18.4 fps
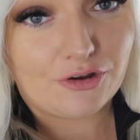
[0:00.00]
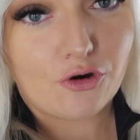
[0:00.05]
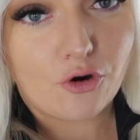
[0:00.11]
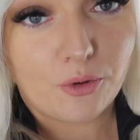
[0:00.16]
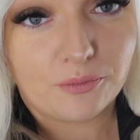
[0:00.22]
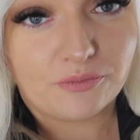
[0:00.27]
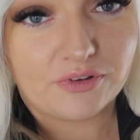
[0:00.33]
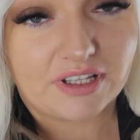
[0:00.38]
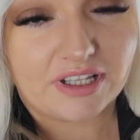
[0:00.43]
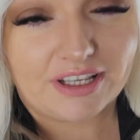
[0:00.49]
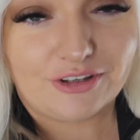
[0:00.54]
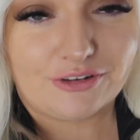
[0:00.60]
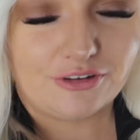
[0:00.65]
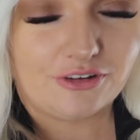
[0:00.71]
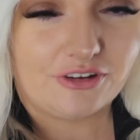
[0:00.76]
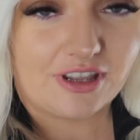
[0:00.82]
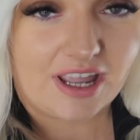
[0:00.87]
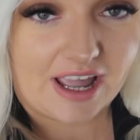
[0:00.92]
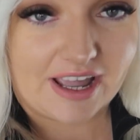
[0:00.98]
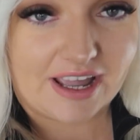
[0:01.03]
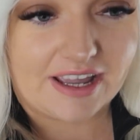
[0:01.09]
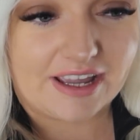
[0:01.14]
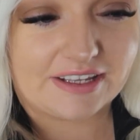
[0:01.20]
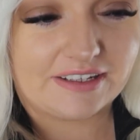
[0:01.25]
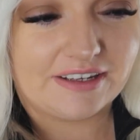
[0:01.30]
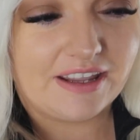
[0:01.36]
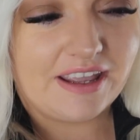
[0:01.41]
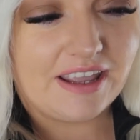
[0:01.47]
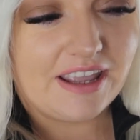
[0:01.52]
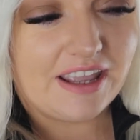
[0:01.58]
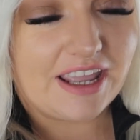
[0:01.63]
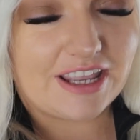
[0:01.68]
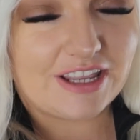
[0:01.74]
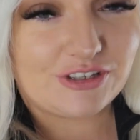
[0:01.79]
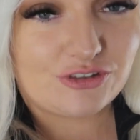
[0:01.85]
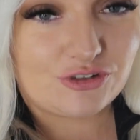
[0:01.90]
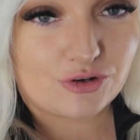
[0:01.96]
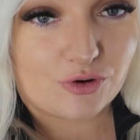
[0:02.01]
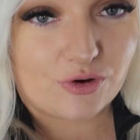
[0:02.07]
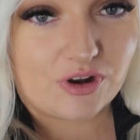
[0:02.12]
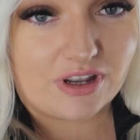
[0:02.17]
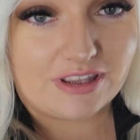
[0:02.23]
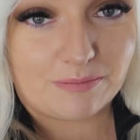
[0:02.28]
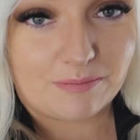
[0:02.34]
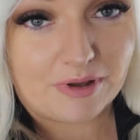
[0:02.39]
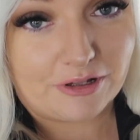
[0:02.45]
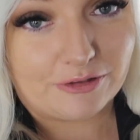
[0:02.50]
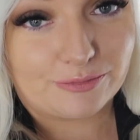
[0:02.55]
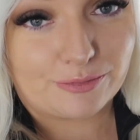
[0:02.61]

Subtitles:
hopefully you can enjoy the build